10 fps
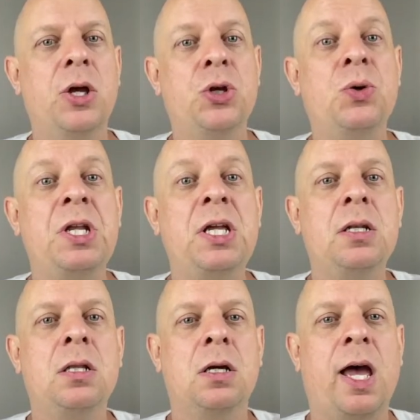You
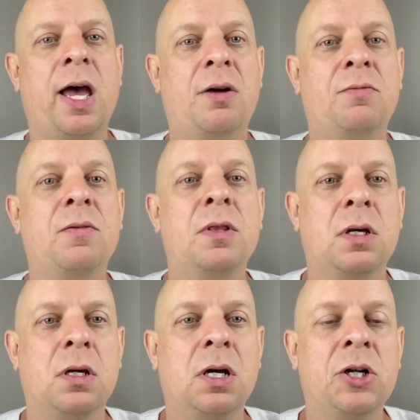need to have
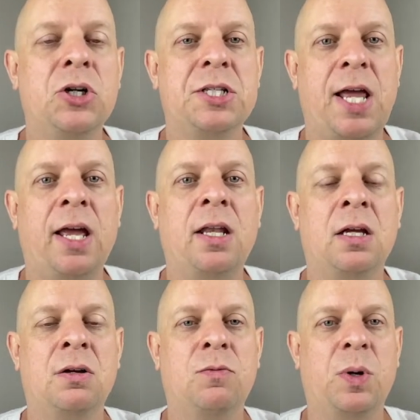the
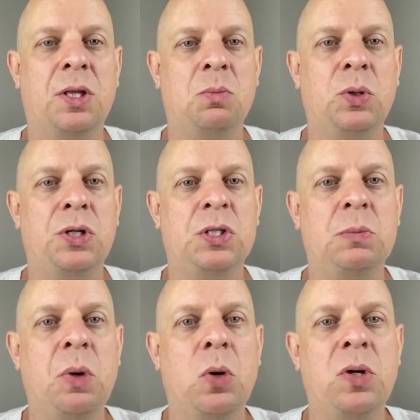understanding of what the Buddha
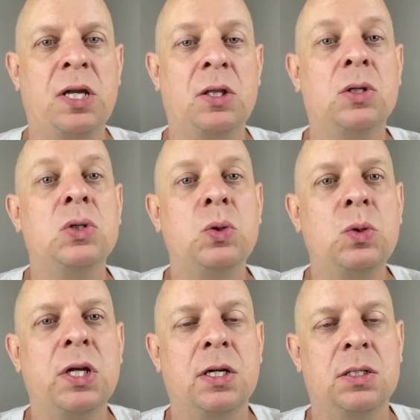spoke in the
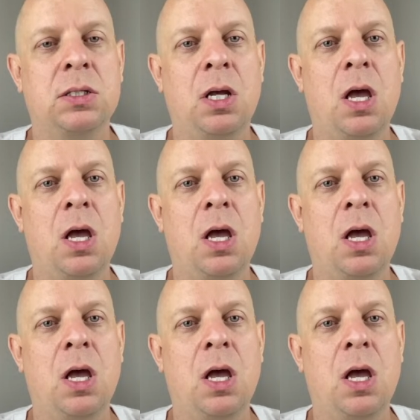suttas